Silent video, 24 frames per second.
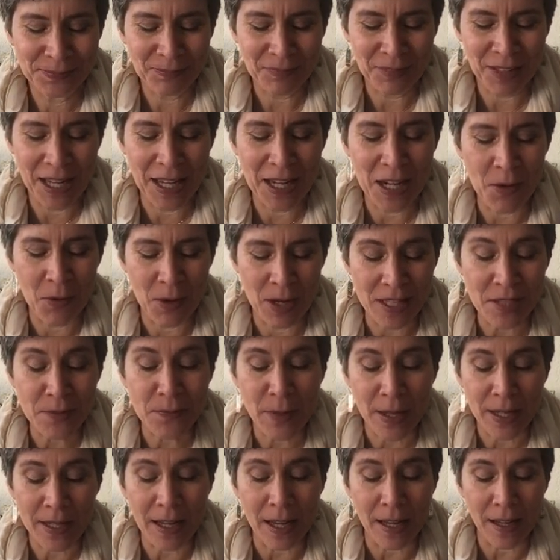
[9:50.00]
Anyways,
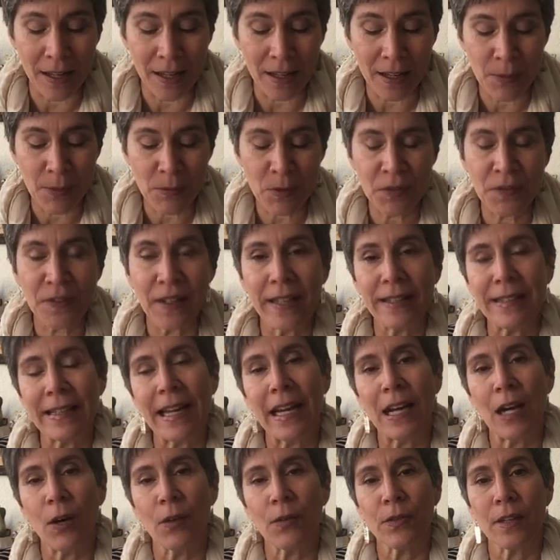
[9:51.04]
but come to find
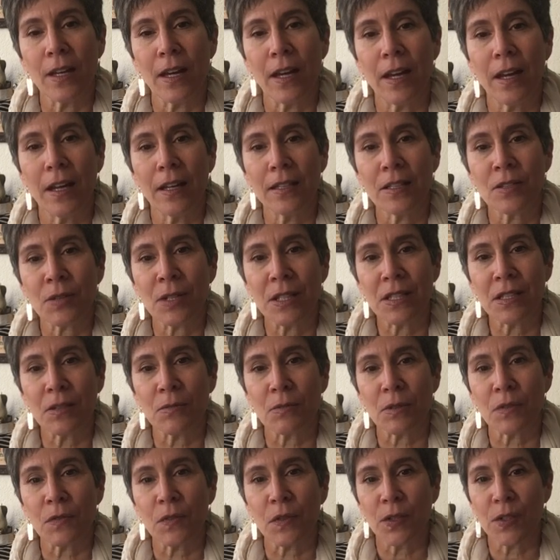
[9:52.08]
out that Tracy
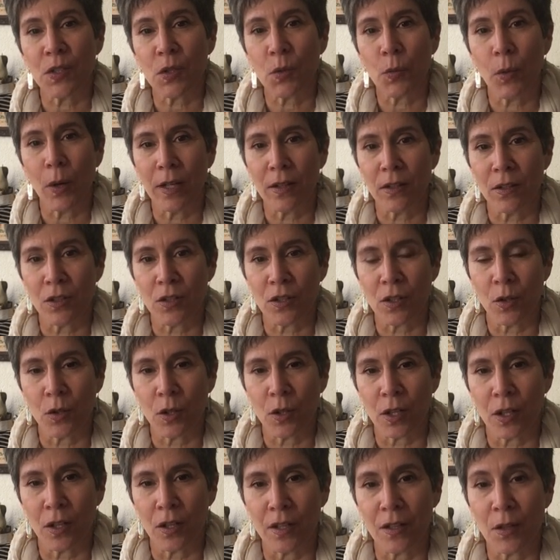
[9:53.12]
Riffle is quite the
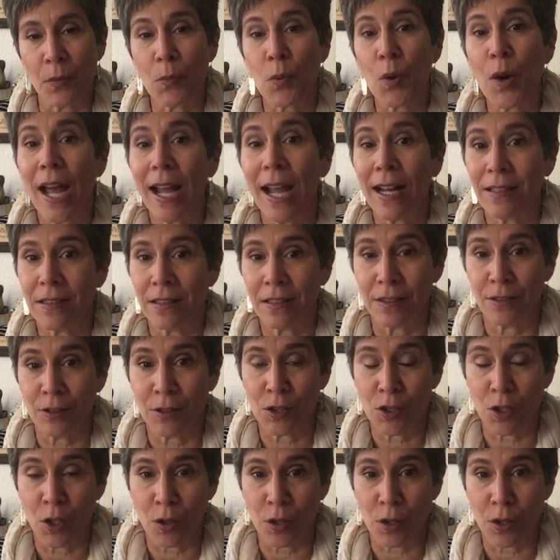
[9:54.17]
joker, the practical
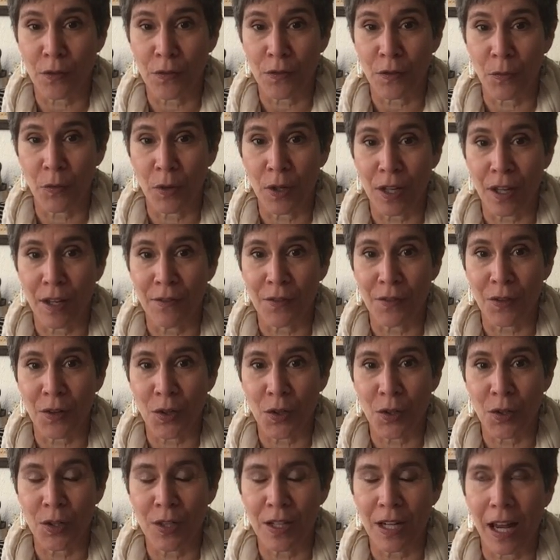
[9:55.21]
joker from what I've
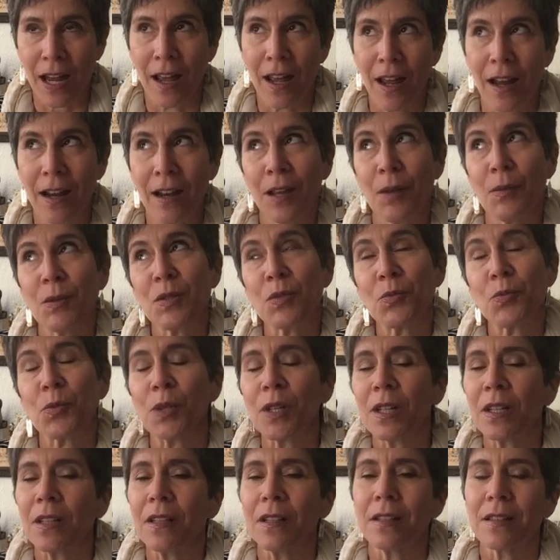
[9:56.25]
heard. And it was
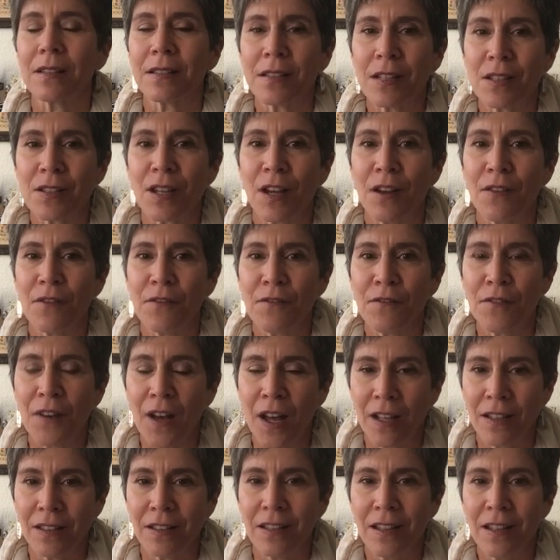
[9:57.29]
really such a
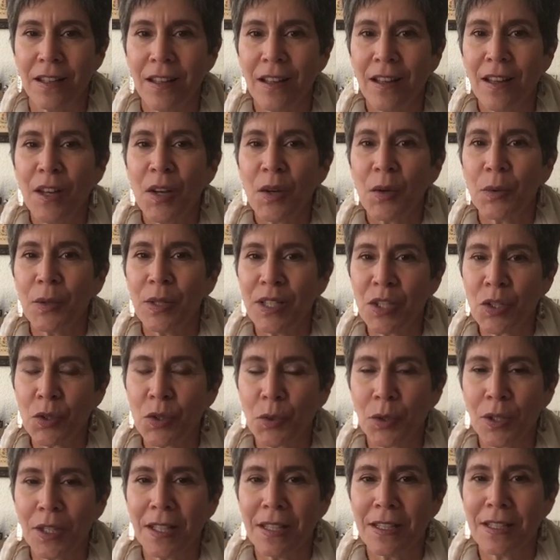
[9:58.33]
fun
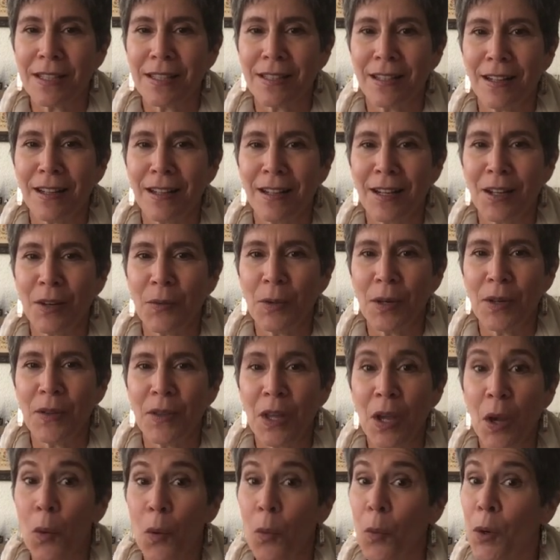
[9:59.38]
retreat when
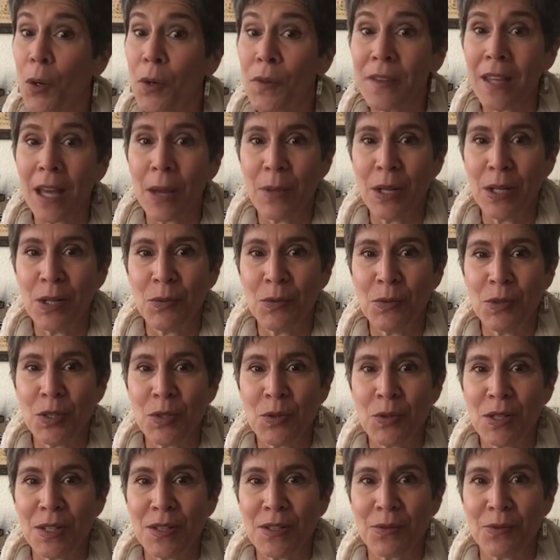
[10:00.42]
there weren't that many
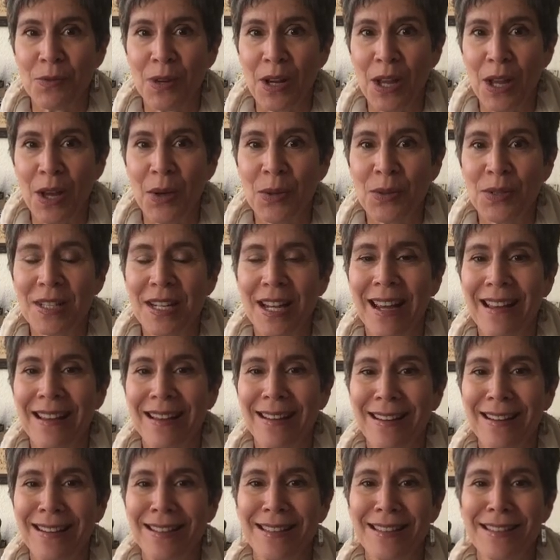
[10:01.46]
retreats around,
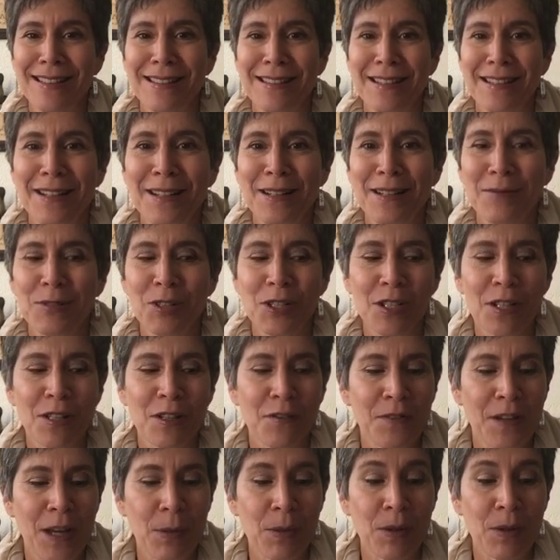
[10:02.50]
and she did a
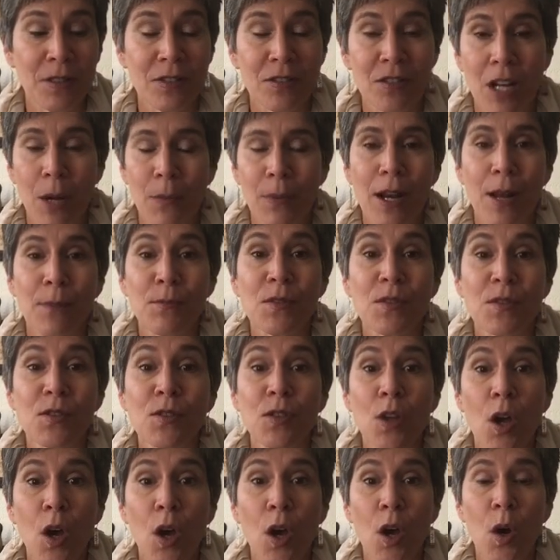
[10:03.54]
fabulous job, and I'm
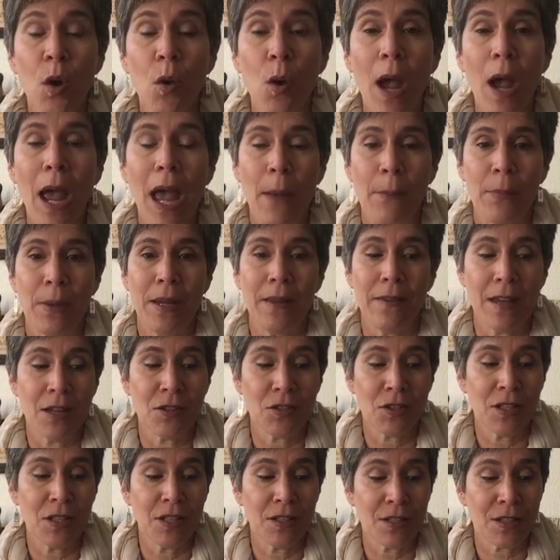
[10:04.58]
so happy that
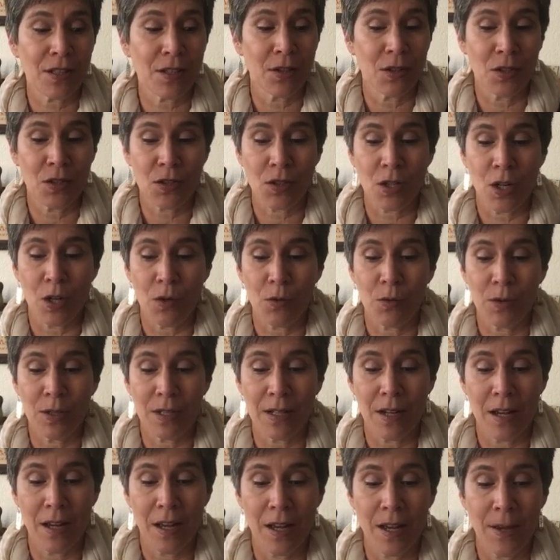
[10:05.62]
she's going to start
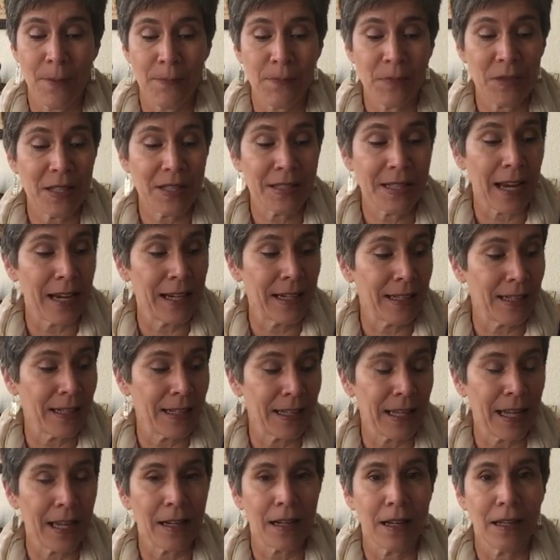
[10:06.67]
designing
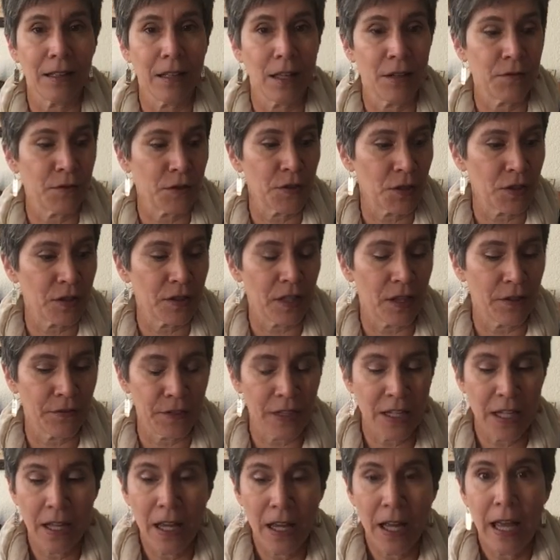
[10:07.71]
again. I love her stuff.
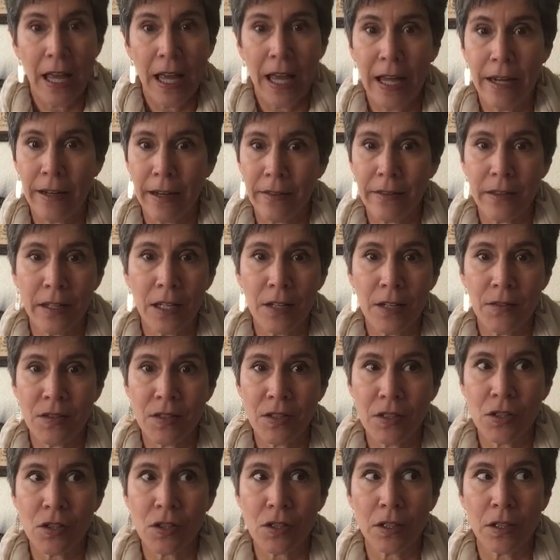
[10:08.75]
And not that I've
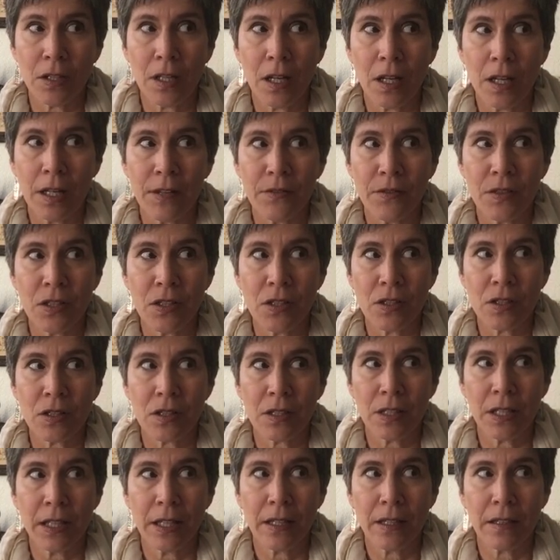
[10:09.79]
stitched a lot. I've stitched
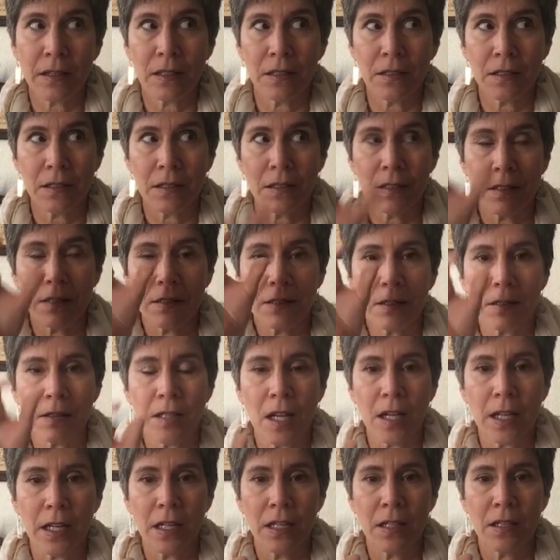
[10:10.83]
like the little
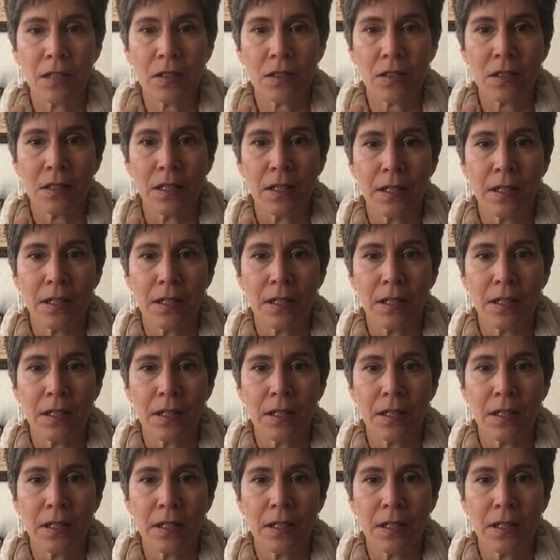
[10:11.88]
stockings.